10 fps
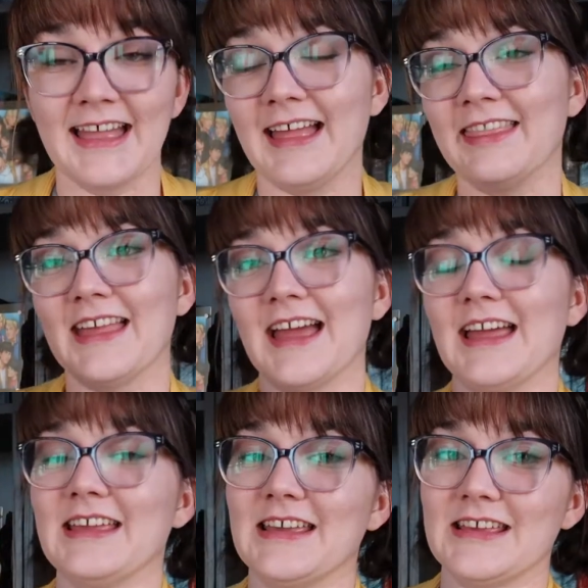and
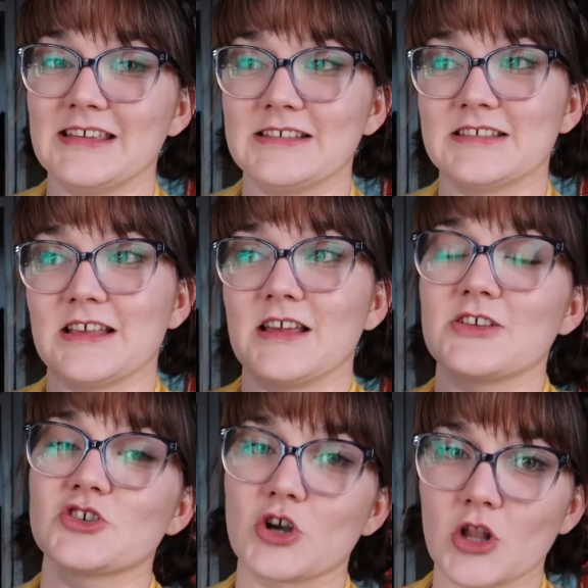that
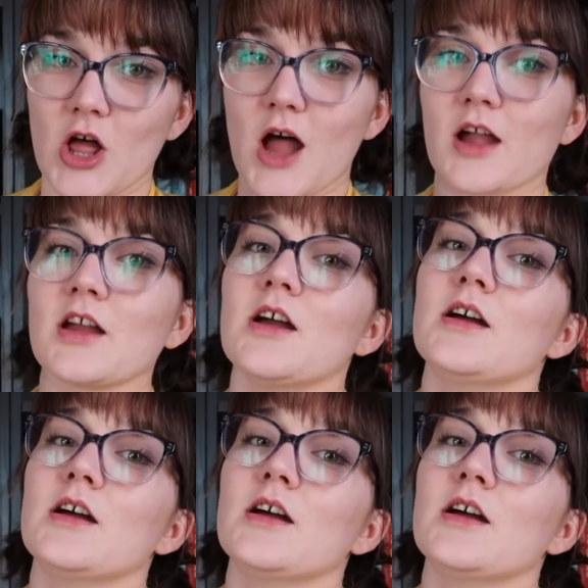is Sherlock,